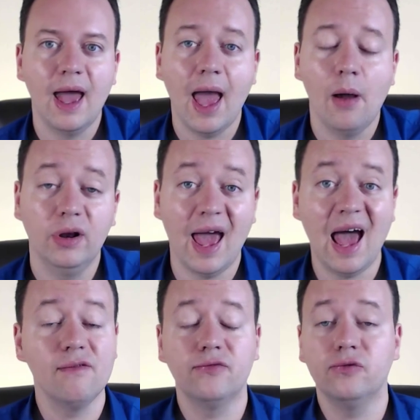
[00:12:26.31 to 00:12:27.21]
would
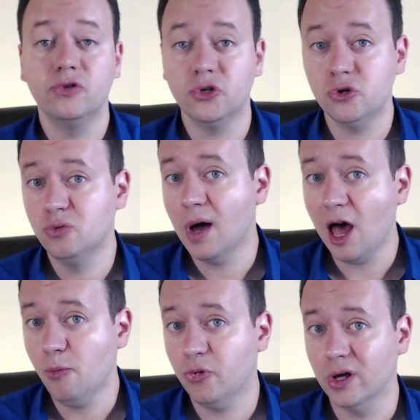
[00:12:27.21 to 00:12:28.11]
have 2
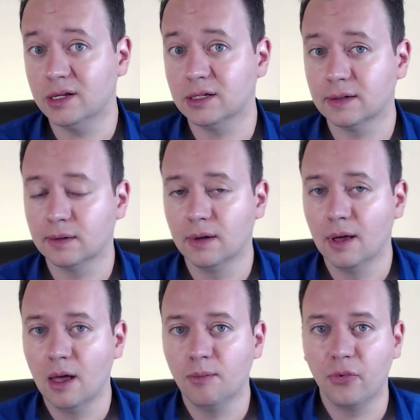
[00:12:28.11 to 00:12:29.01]
outputs.
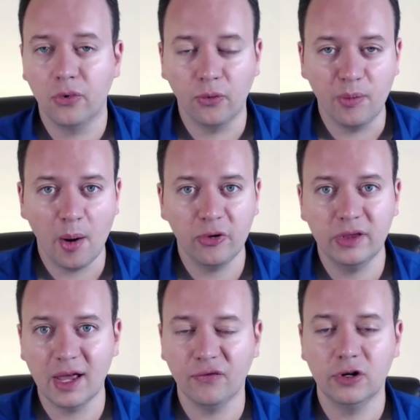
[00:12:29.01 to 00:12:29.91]
But remember the
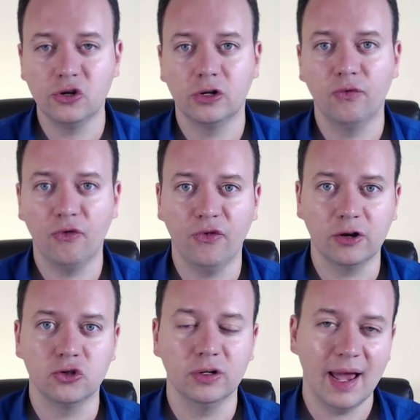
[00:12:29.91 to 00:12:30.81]
definition of a
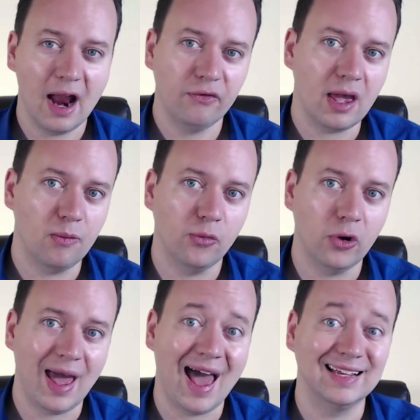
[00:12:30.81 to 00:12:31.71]
function. Every
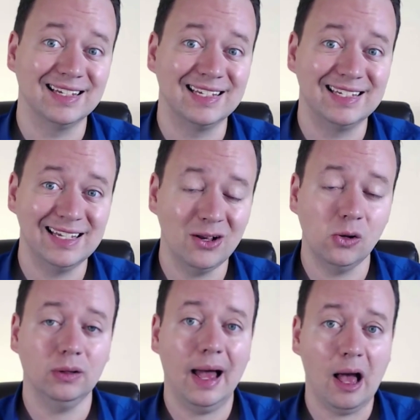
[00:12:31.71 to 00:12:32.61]
input has a
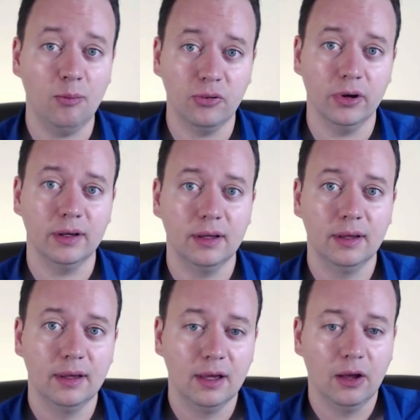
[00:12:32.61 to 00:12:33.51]
single output,
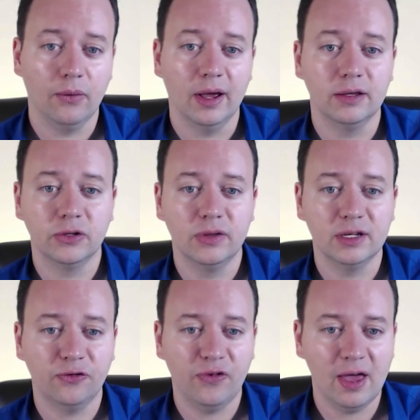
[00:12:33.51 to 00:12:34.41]
right? So this
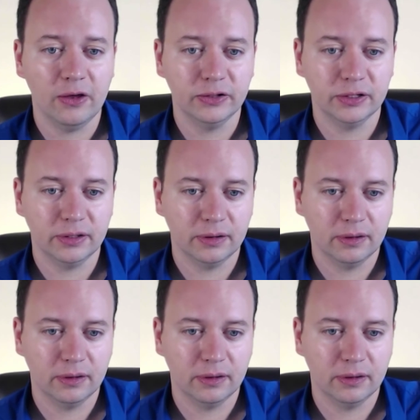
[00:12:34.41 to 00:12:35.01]
fails